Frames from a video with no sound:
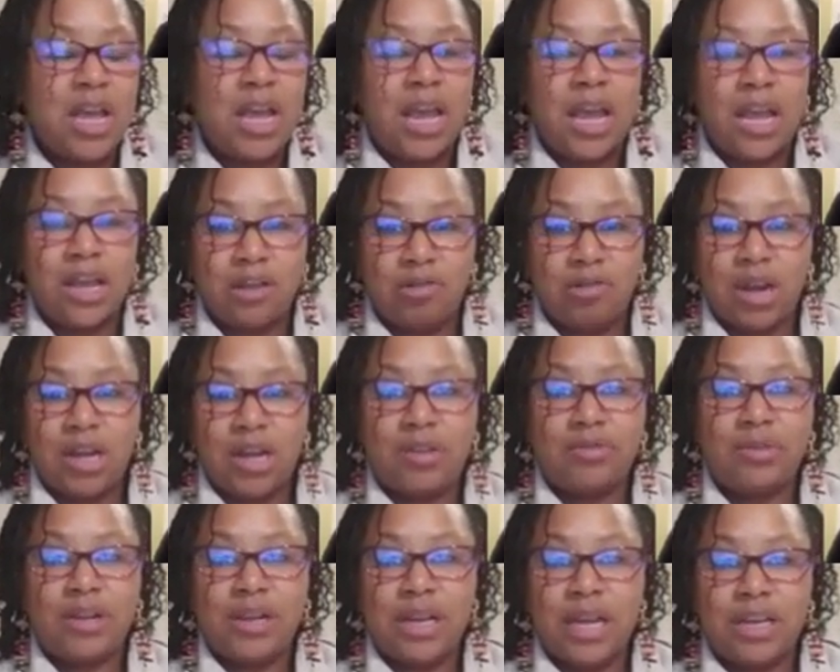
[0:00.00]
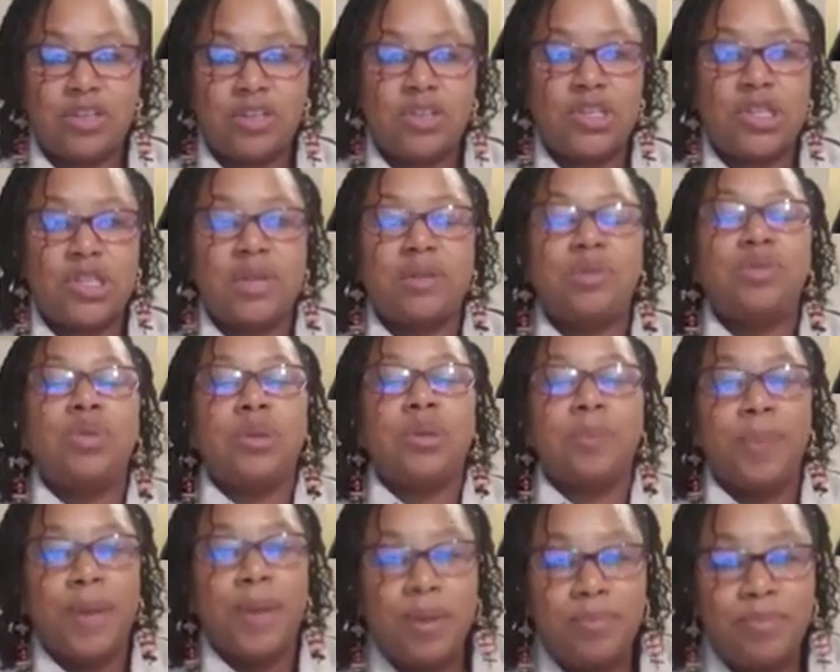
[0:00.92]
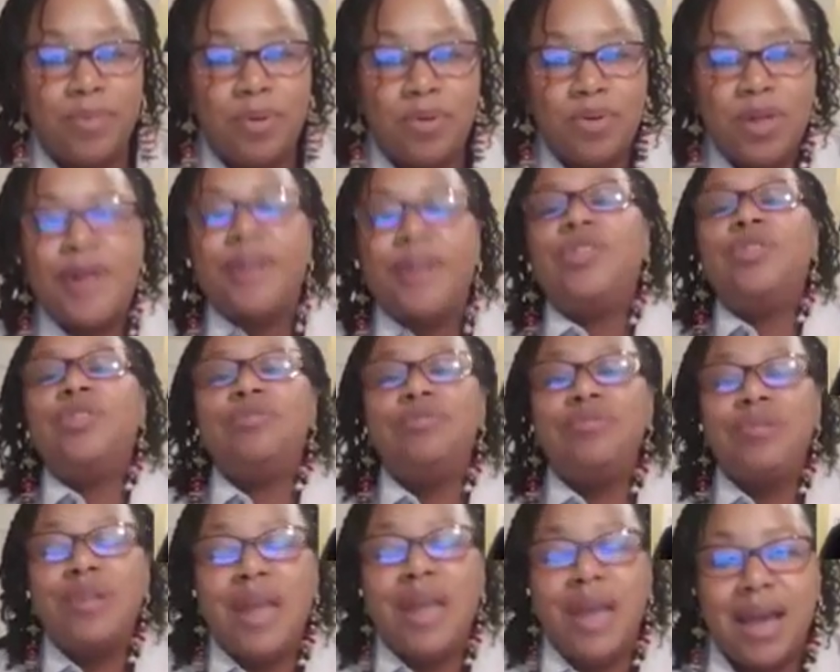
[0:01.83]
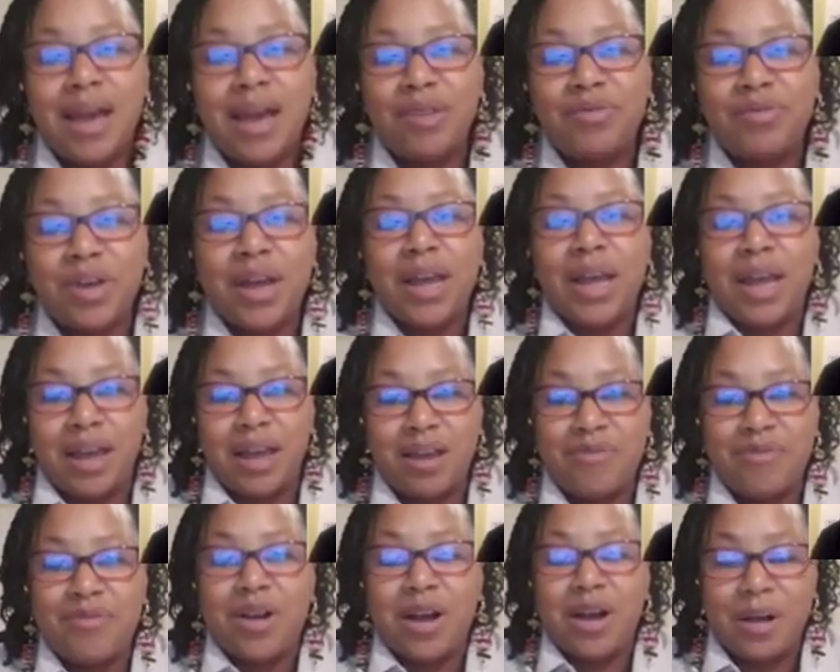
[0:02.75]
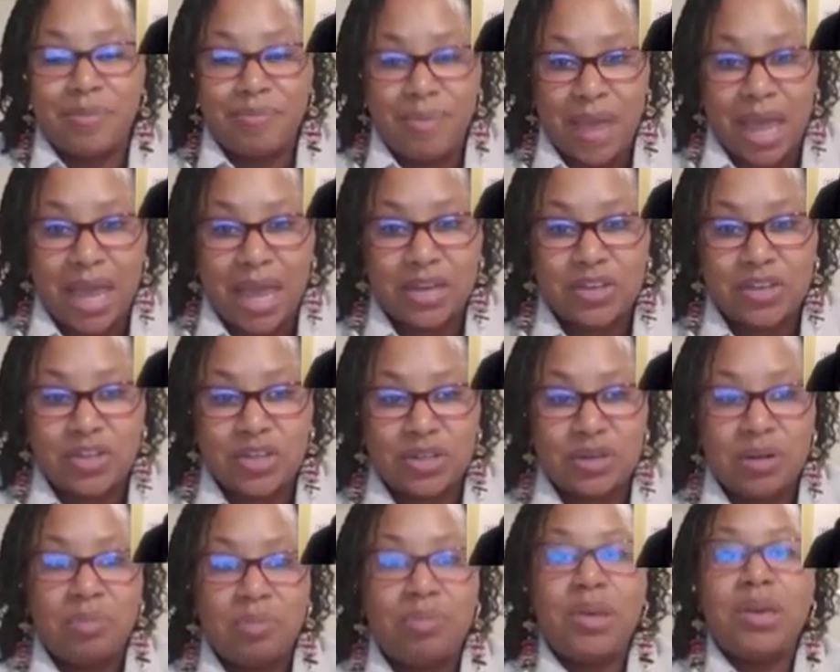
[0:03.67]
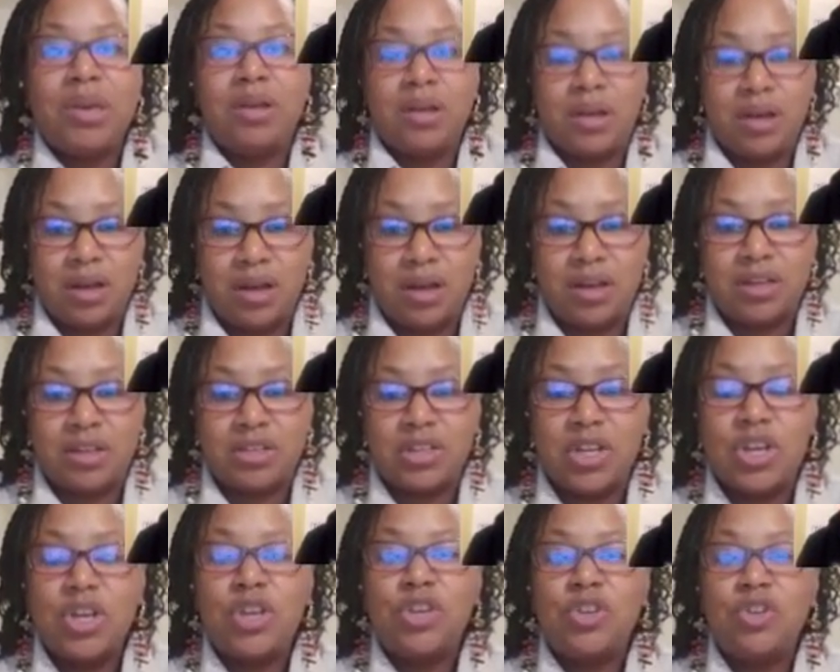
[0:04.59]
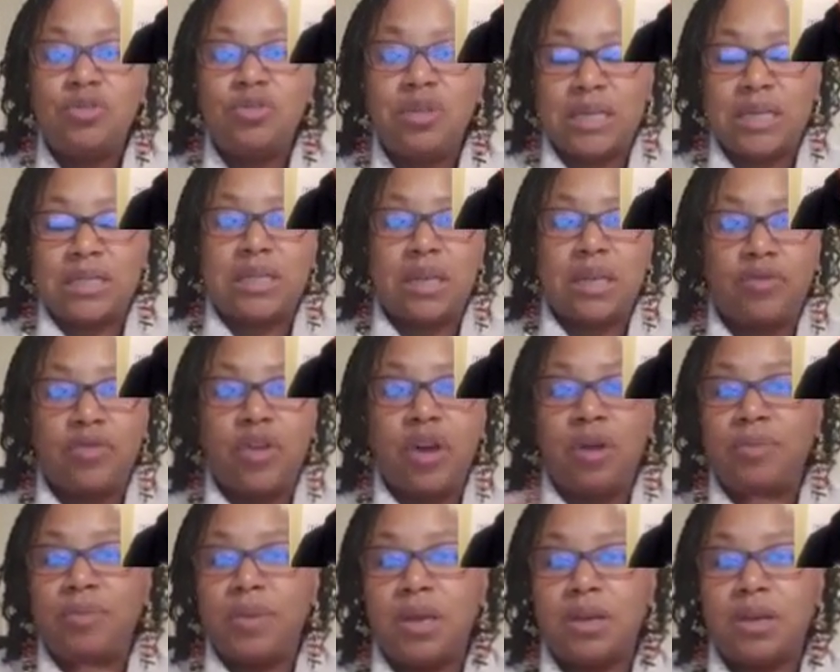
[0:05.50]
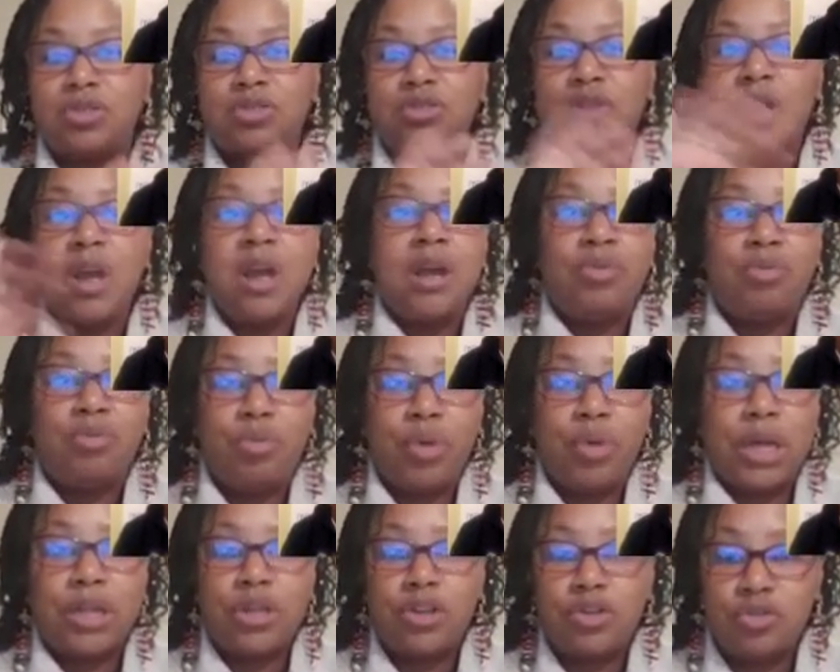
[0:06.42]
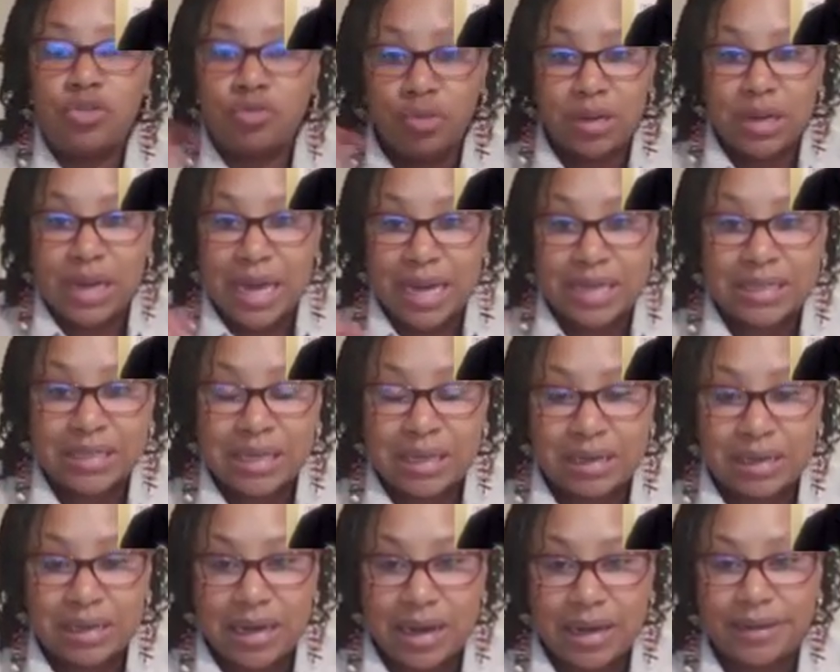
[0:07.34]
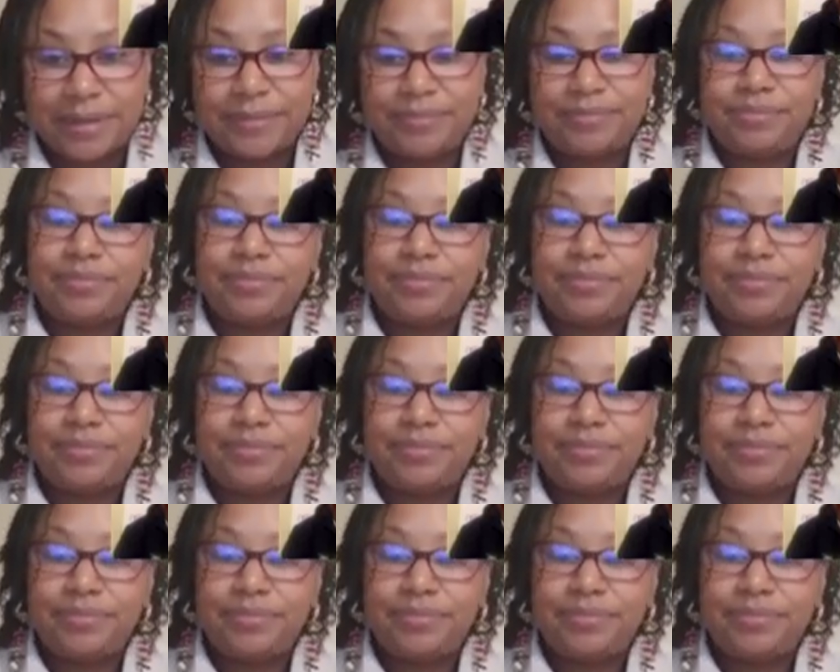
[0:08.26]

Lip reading: and greater relationships with people you never, ever imagined because you let stuff go. Because whether you realize it or not,